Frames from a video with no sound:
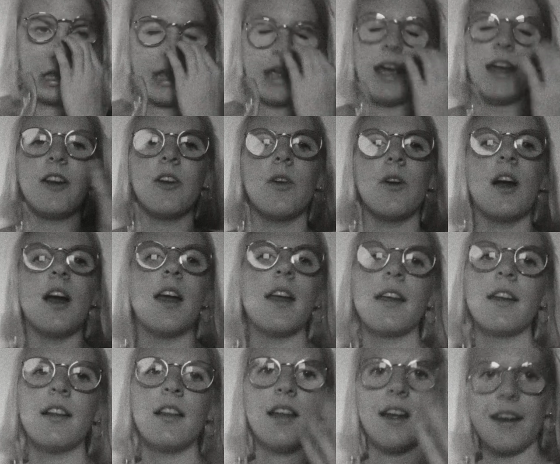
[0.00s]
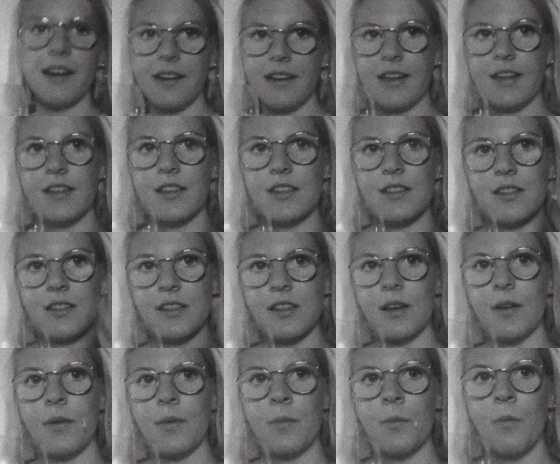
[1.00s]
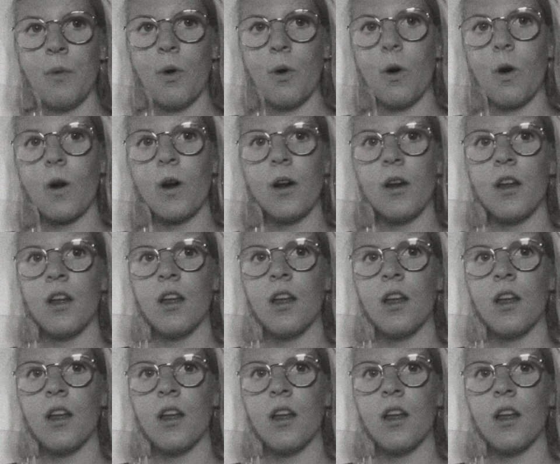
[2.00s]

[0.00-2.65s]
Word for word: I know I like this more